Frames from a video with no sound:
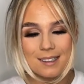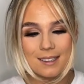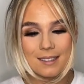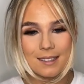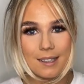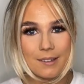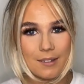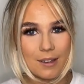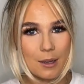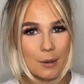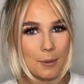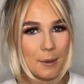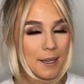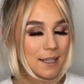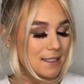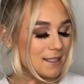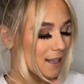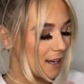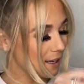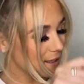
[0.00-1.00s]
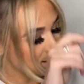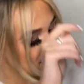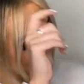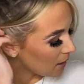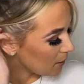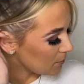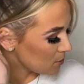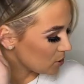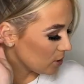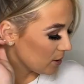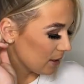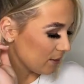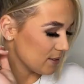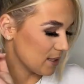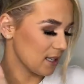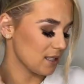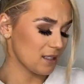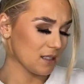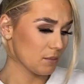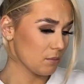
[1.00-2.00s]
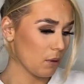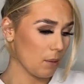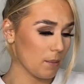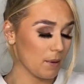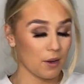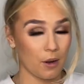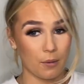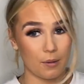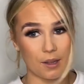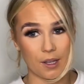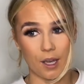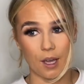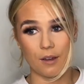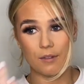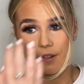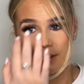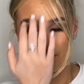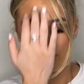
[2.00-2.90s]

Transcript: give it a quick test. I'm sure they have testers, probably not with COVID and